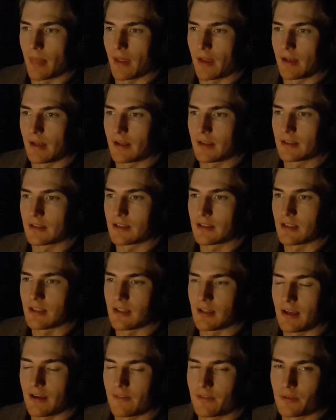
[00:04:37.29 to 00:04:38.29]
I
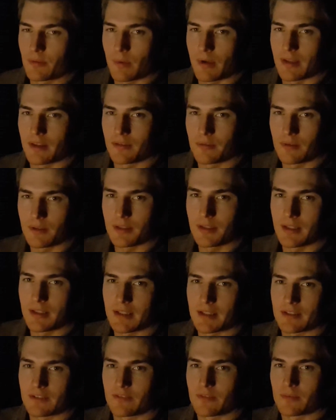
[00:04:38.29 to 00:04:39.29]
have to wait 3
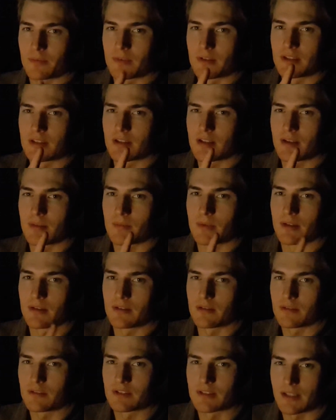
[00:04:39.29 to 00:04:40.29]
years from the time I
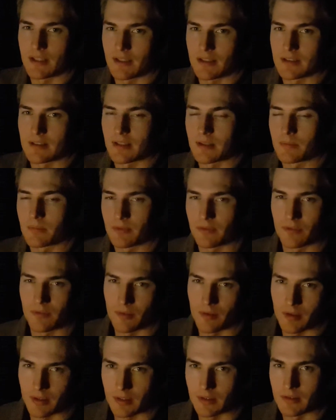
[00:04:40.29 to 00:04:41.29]
do second dan
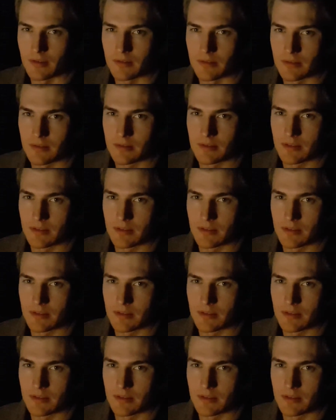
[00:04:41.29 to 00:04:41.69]
before I can